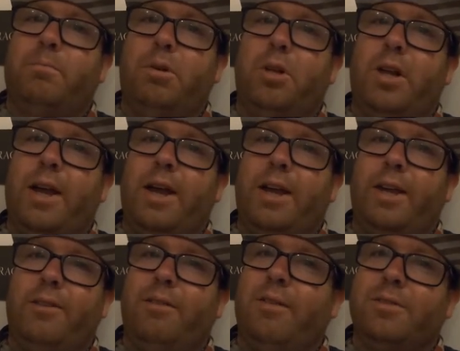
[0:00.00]

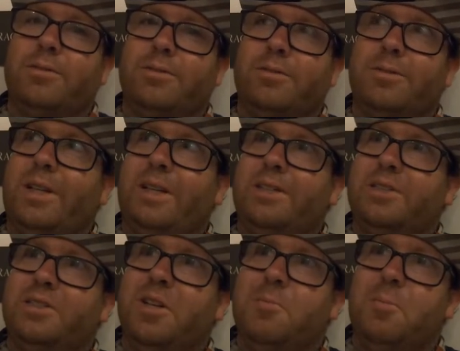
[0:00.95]
planet
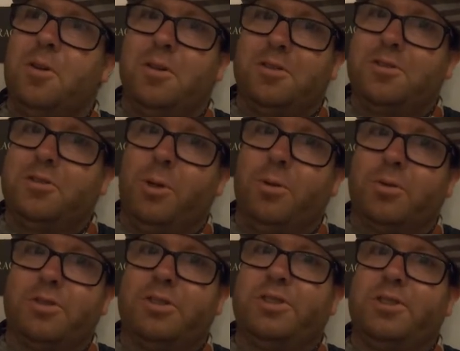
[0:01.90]
in some other
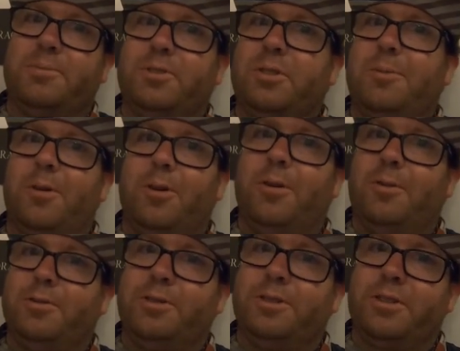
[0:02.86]
solar system somewhere
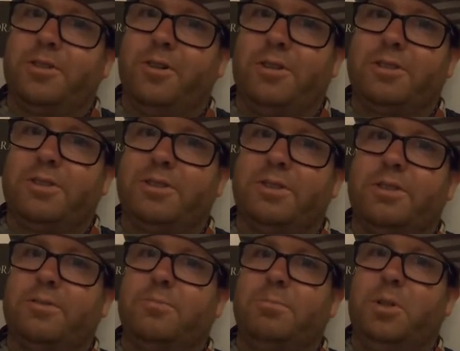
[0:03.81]
else and across
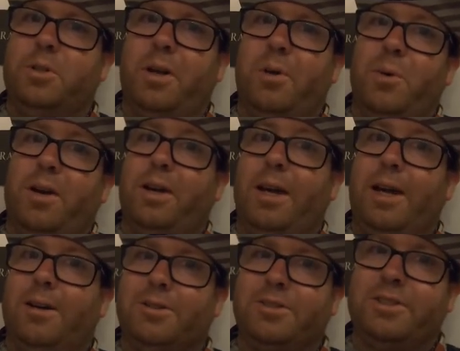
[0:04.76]
this Milky Way
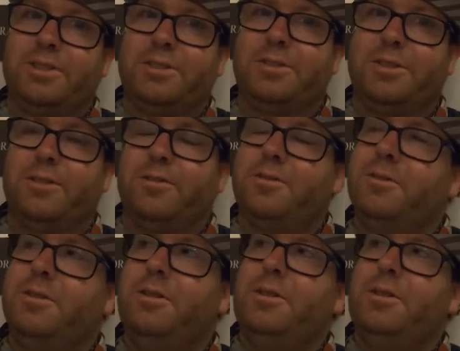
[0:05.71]
galaxy. So